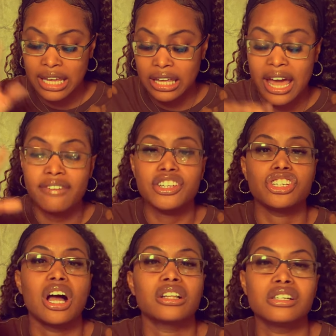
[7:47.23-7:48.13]
having
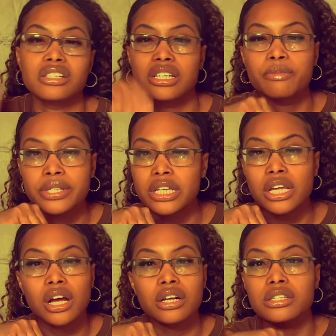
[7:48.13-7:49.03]
chocolate chips in
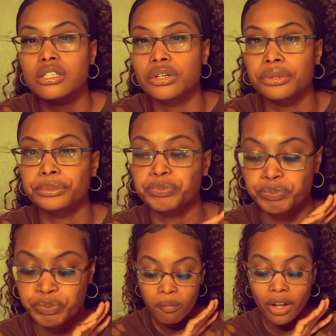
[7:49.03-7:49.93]
there. So
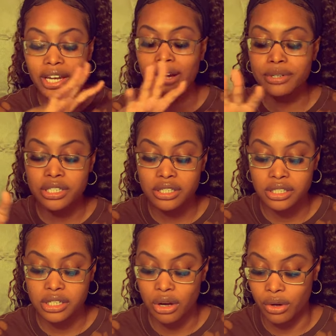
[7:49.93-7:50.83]
that was just a
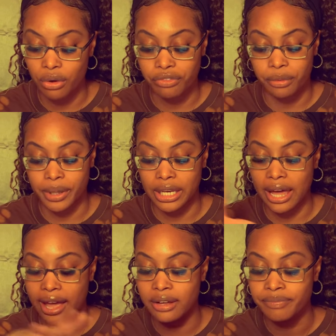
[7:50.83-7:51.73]
no-go for me.
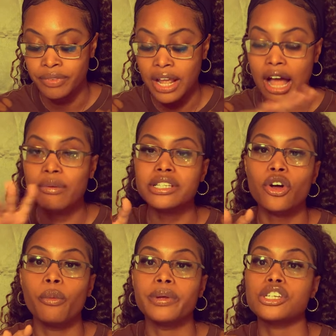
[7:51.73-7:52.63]
Like, I wasn't
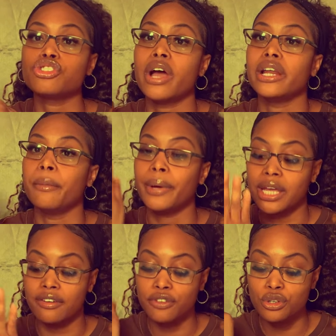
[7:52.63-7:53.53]
open to trying it. But
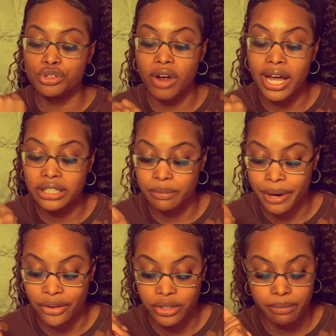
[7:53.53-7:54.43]
if you tried the
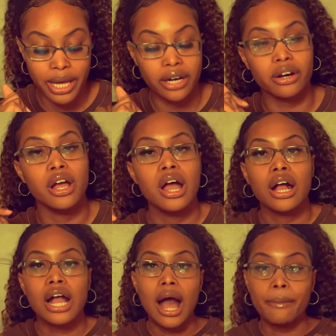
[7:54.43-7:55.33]
brownie batter,
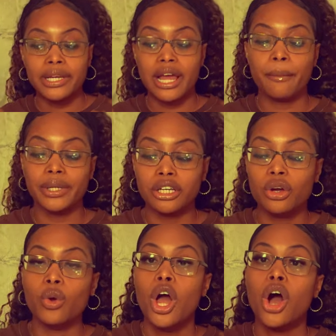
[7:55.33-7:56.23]
comment down
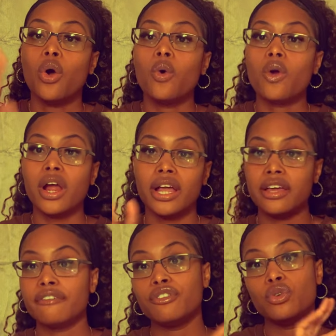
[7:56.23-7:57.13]
below. Or
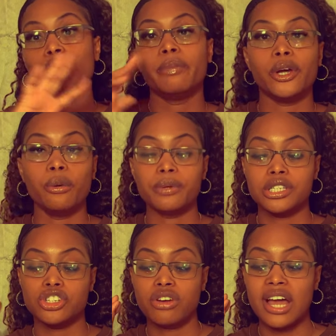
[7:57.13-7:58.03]
if you will be open
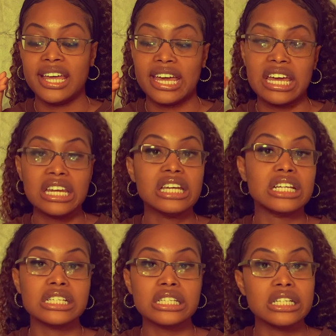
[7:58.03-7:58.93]
to trying any of
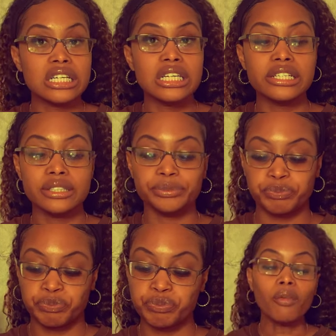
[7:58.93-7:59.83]
these cookies
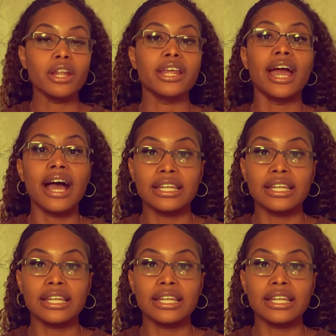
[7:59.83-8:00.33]
that I